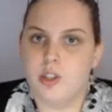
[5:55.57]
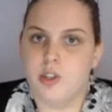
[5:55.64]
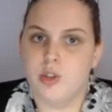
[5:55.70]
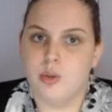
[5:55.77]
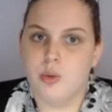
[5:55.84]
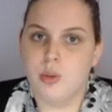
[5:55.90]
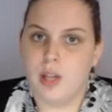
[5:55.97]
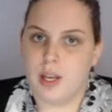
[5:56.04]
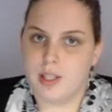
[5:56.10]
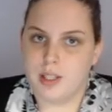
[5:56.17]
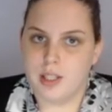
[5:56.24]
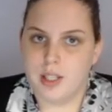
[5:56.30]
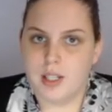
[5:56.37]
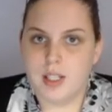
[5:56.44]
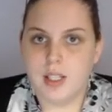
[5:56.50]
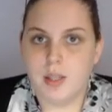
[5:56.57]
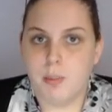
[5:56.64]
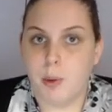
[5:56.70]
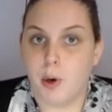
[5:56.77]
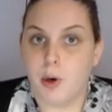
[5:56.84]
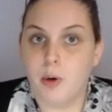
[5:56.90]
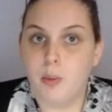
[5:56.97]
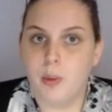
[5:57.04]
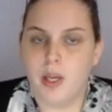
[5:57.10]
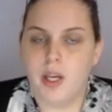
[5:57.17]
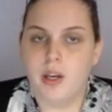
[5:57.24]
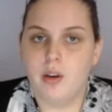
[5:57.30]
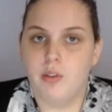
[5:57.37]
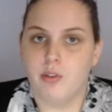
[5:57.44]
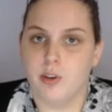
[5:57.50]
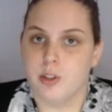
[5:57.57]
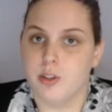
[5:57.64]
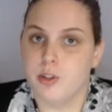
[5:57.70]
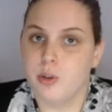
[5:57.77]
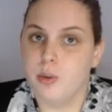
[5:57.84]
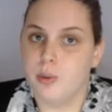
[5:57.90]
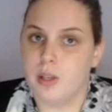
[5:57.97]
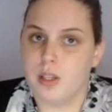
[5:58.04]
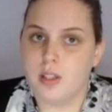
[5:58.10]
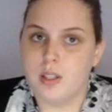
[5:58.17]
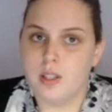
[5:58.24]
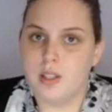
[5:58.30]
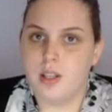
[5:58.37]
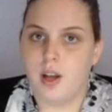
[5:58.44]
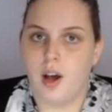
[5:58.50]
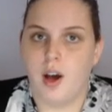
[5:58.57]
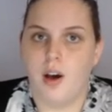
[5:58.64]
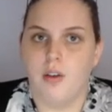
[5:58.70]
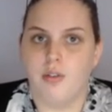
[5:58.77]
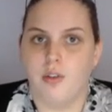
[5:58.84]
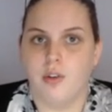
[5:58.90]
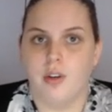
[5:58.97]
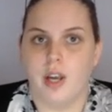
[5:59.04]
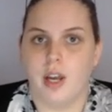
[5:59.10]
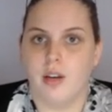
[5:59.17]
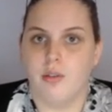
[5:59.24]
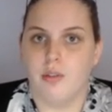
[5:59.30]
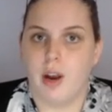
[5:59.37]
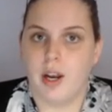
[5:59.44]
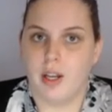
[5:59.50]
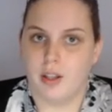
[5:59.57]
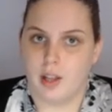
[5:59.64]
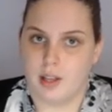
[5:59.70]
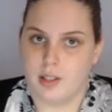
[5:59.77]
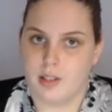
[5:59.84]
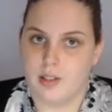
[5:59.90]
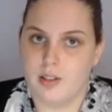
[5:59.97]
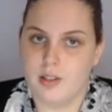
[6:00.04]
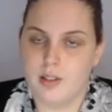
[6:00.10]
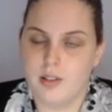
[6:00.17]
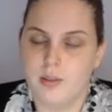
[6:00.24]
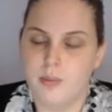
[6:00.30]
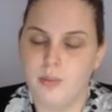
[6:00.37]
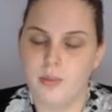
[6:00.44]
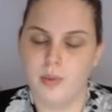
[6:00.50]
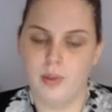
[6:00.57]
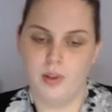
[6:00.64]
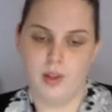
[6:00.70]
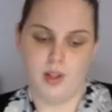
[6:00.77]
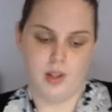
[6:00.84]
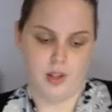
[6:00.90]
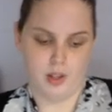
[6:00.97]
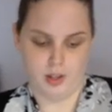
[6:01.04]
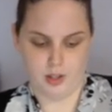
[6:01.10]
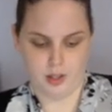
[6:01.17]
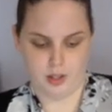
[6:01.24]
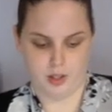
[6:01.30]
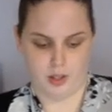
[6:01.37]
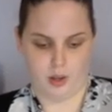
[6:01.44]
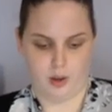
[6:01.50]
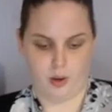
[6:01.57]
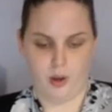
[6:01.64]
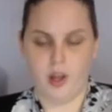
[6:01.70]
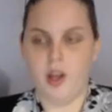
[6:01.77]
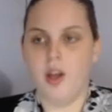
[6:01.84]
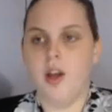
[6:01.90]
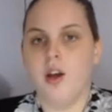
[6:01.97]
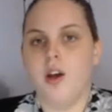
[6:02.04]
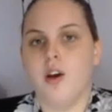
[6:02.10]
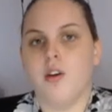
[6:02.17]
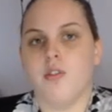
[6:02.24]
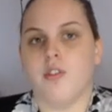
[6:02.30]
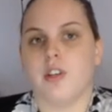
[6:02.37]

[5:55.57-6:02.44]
2 lessons per week for 2 weeks of creative writing lessons. So, for